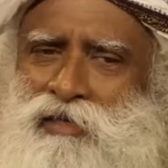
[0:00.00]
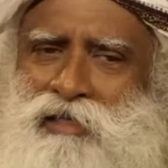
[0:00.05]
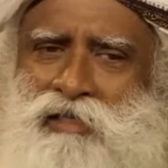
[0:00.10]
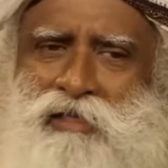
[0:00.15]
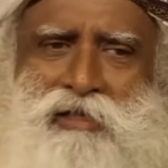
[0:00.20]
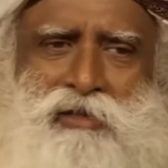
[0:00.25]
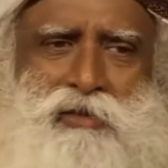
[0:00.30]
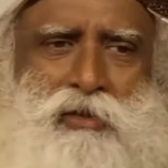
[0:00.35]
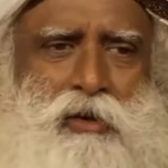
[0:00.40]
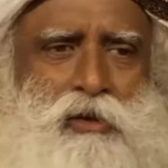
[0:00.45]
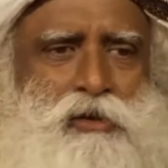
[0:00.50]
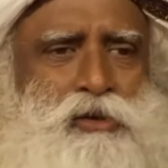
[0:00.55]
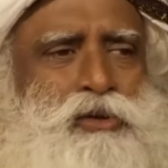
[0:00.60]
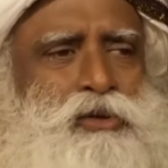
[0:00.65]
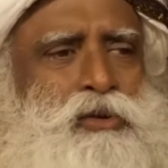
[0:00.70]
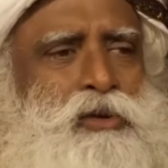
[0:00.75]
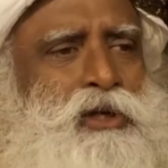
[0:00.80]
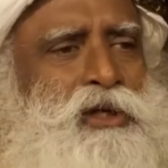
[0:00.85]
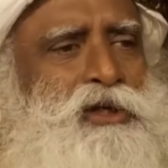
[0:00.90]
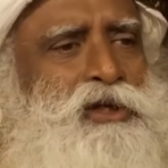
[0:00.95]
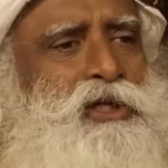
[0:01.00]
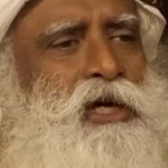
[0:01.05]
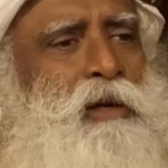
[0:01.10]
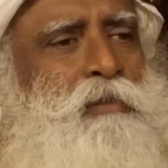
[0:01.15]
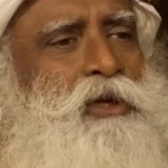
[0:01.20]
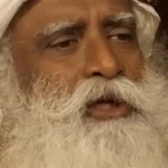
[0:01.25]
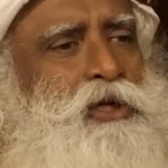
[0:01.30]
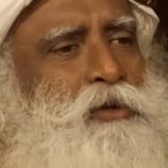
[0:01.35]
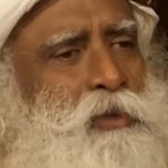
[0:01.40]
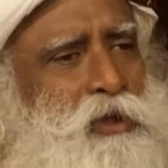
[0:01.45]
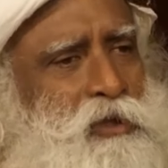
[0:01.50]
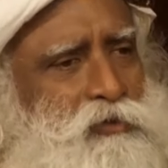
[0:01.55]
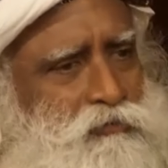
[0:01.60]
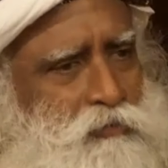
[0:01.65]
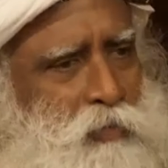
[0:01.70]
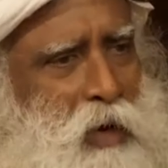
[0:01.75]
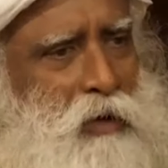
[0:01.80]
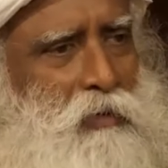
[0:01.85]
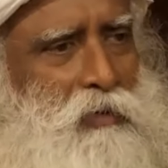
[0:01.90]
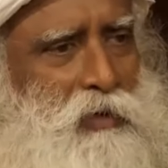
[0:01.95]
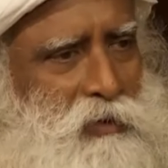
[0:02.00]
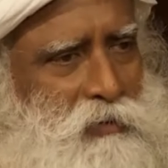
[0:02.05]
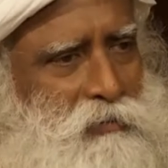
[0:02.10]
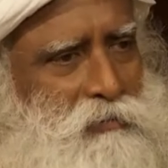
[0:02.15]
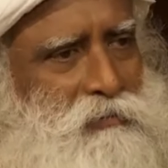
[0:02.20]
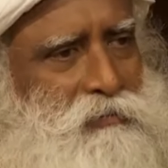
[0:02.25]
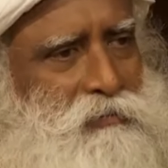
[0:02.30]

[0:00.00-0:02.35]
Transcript: It is also an establishment of power.